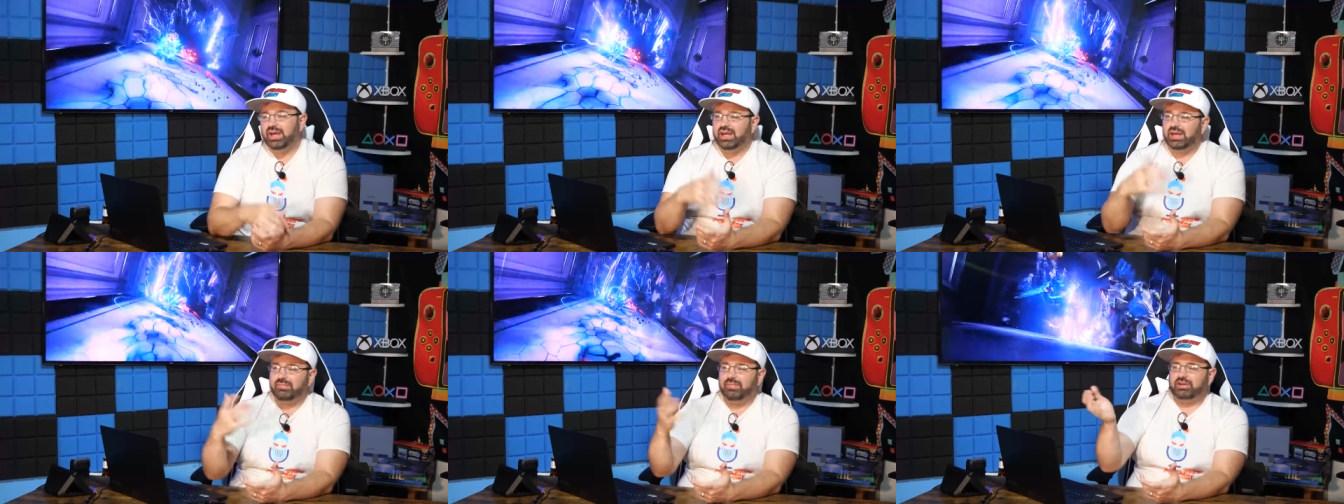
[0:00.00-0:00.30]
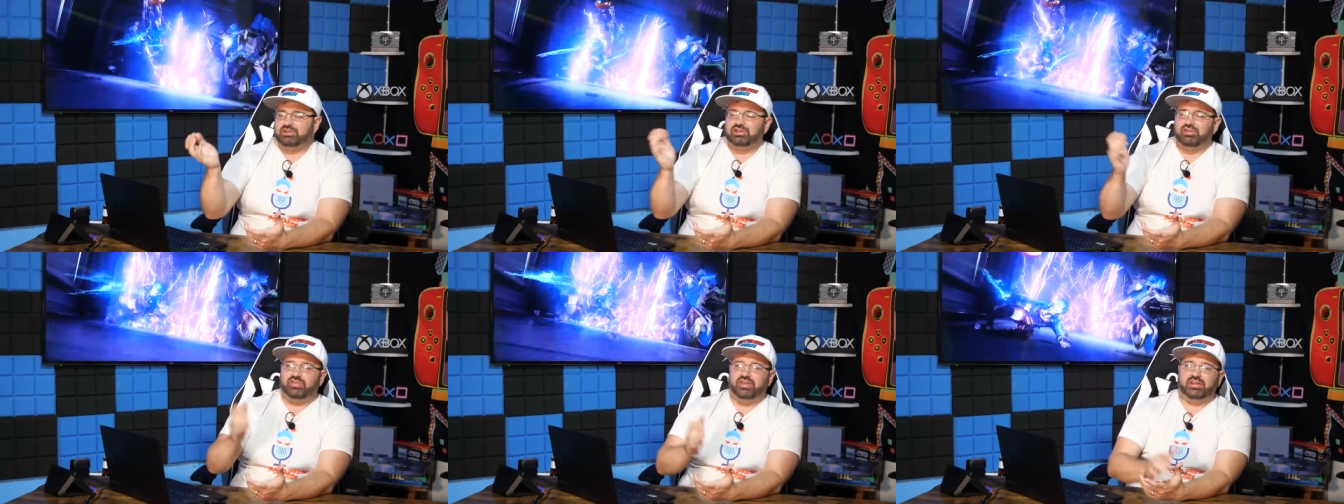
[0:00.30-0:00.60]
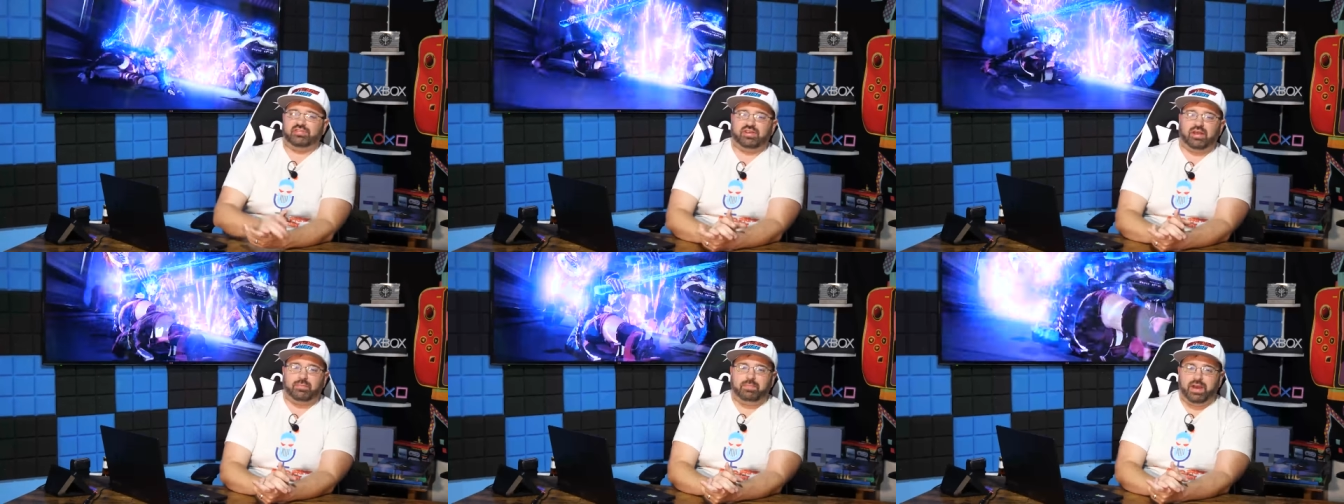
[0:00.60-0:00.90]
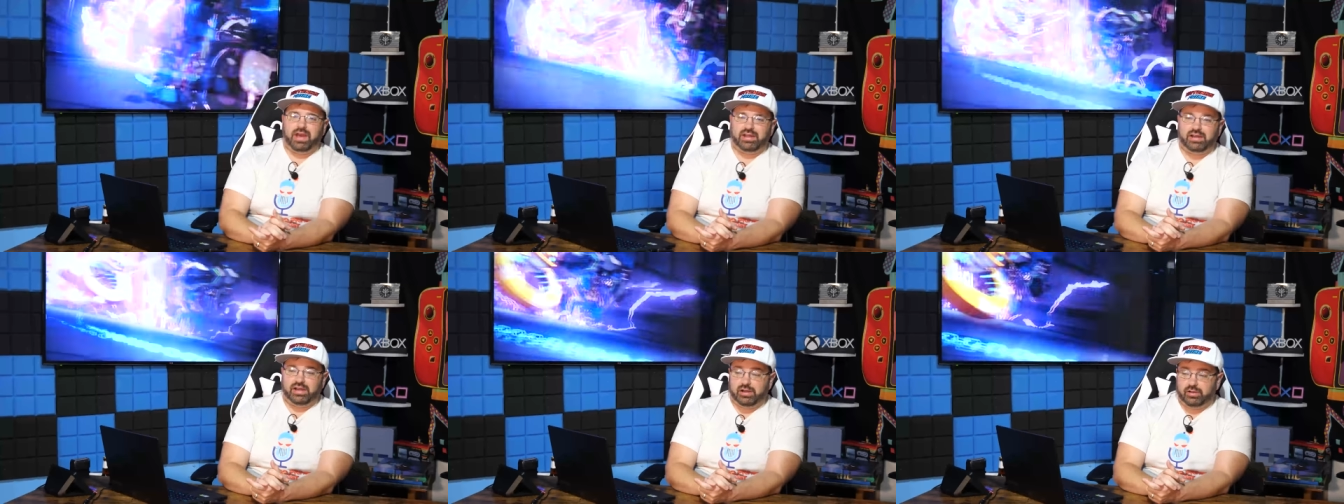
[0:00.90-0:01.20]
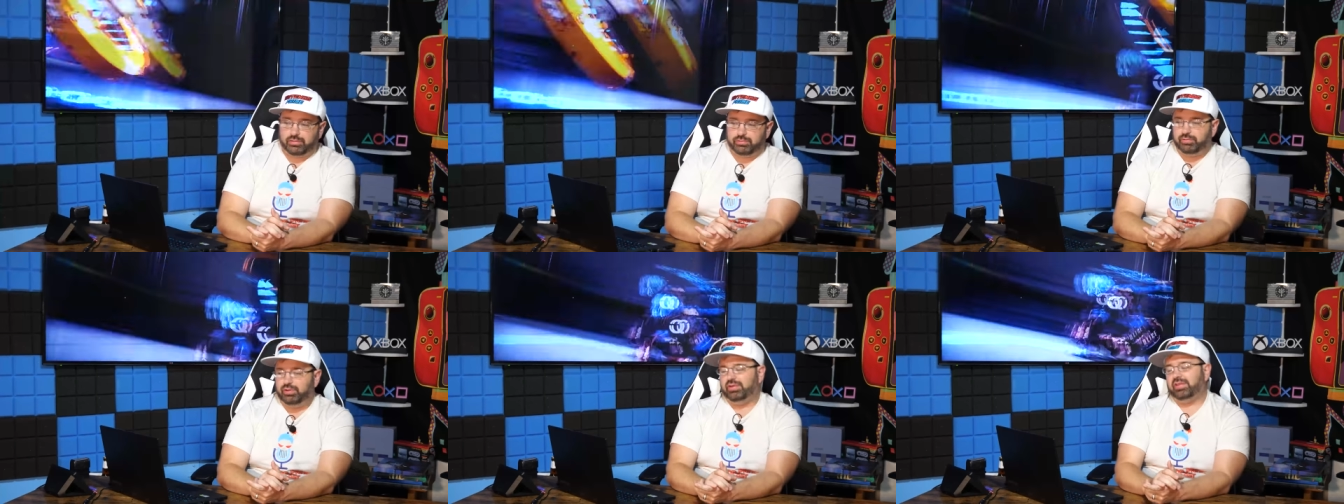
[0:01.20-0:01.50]
He mentioned things like
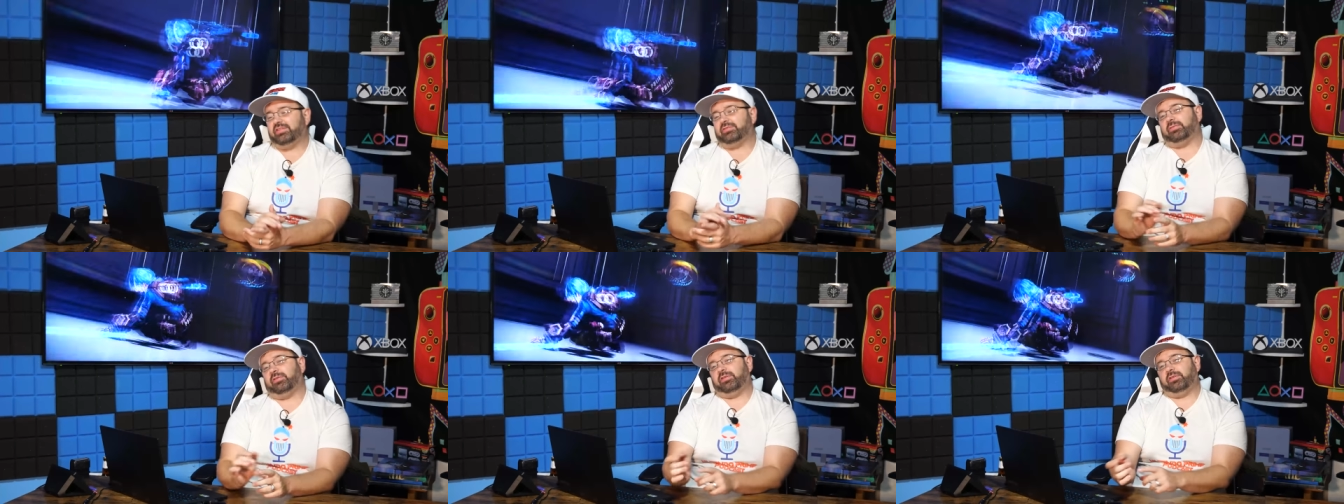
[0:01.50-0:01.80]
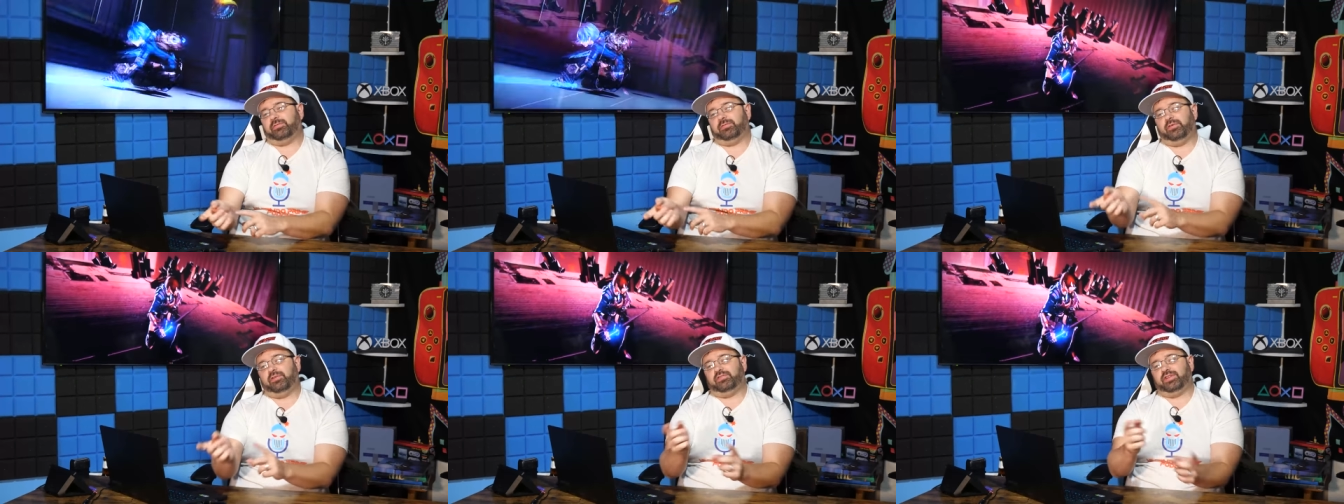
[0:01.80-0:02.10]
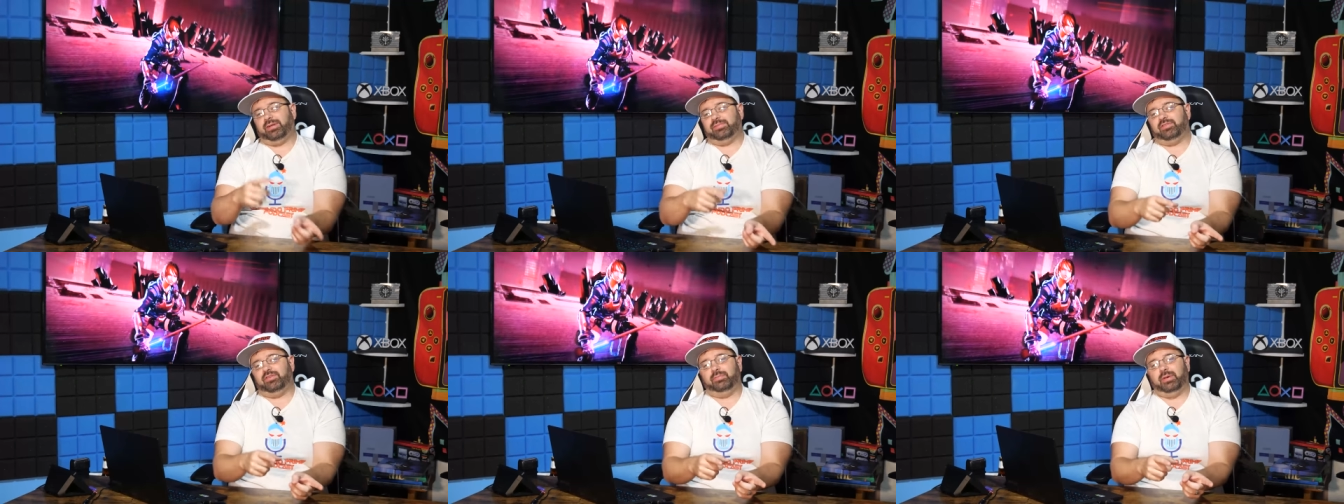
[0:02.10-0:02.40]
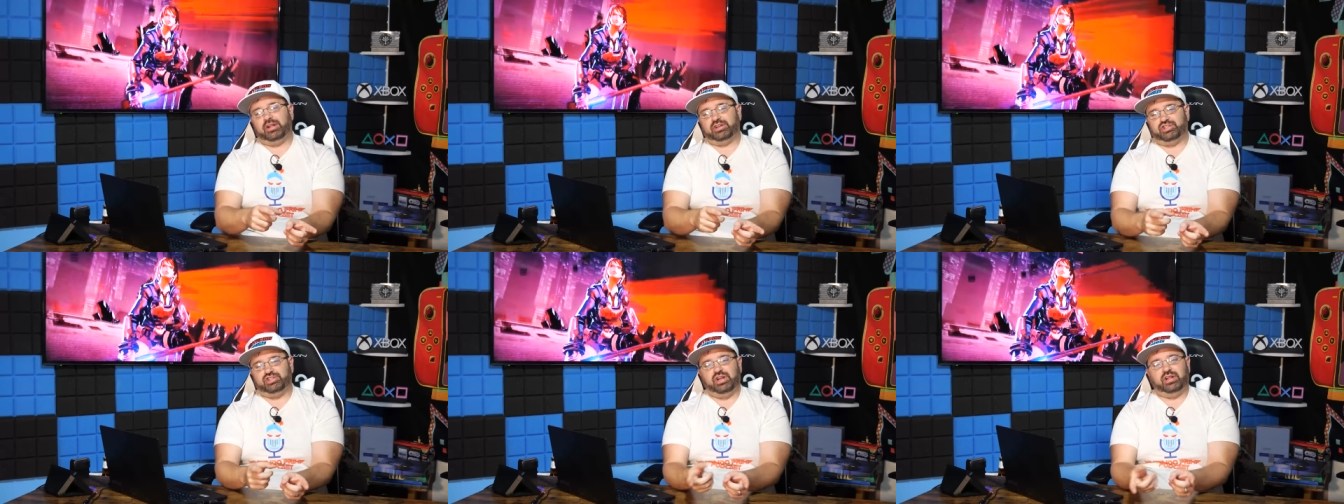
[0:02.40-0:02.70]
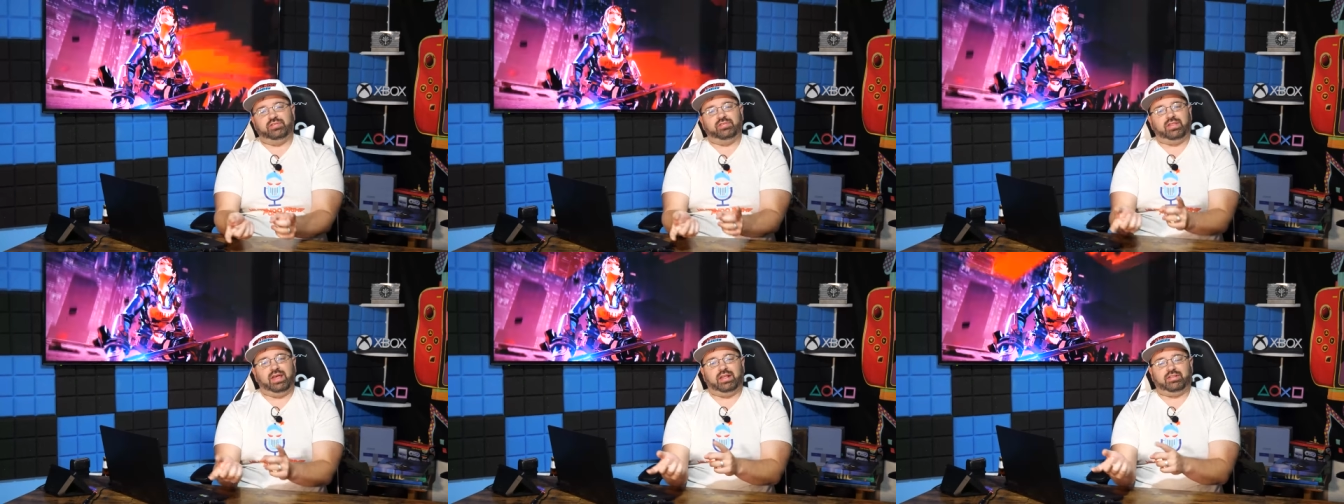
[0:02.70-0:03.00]
Bayonetta three. That's one of the first times he mentioned
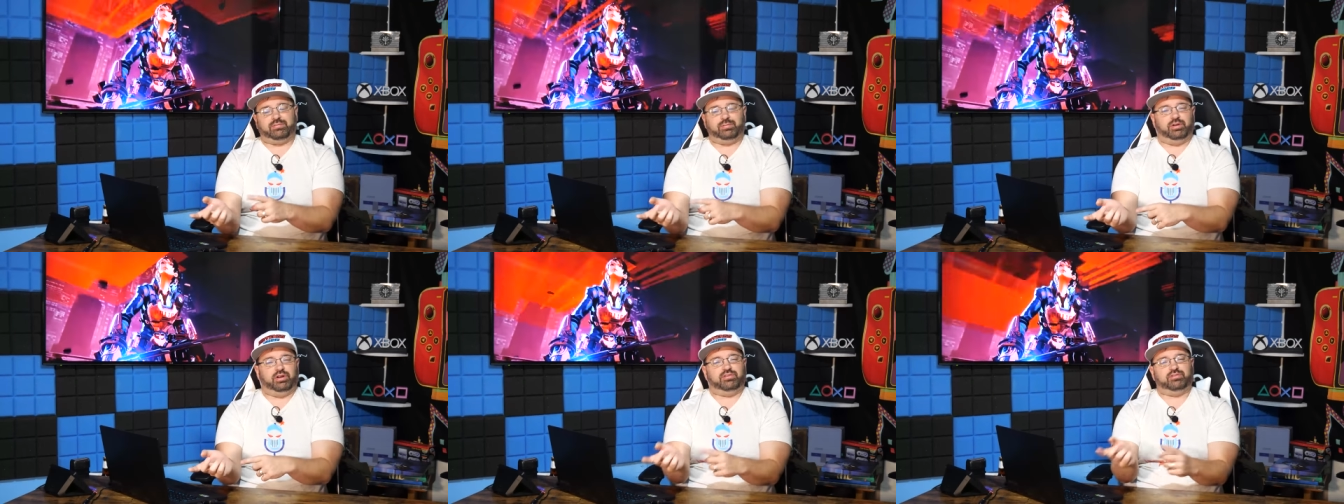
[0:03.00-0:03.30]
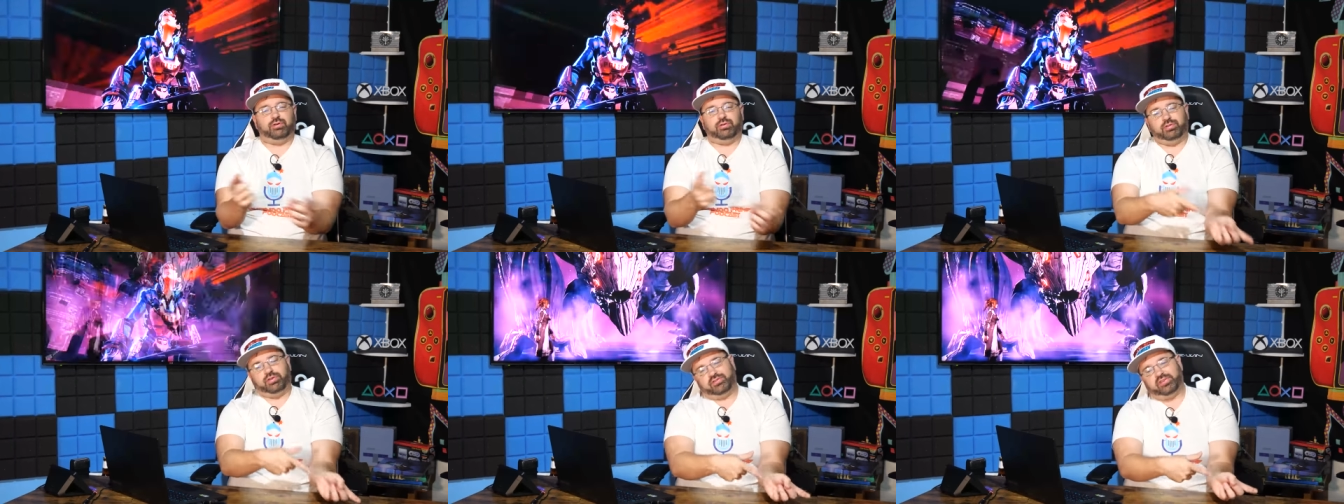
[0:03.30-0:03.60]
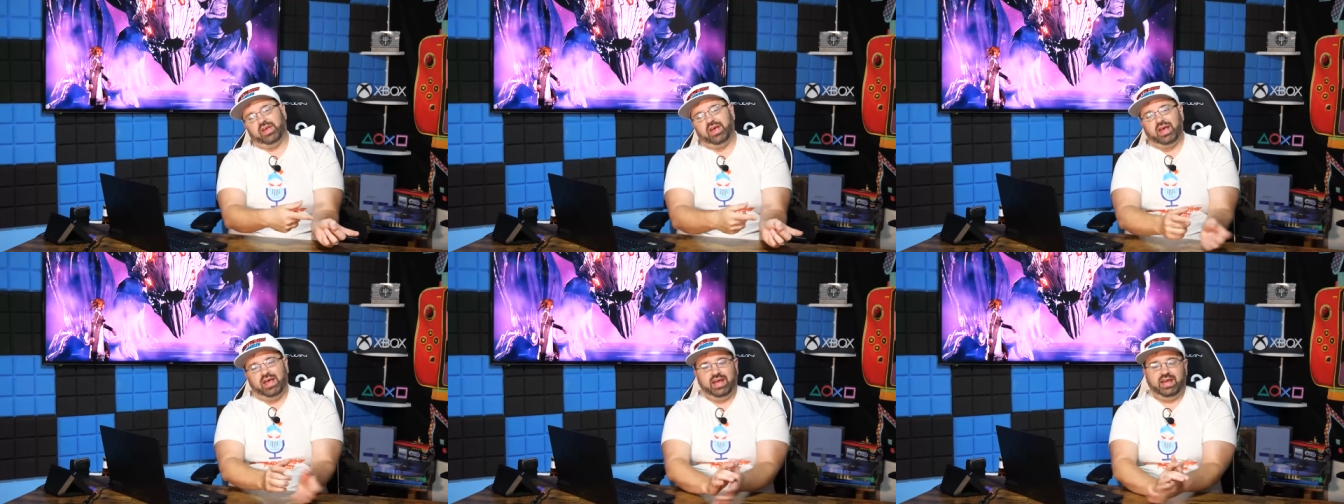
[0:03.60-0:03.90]
it, and that's when he told us,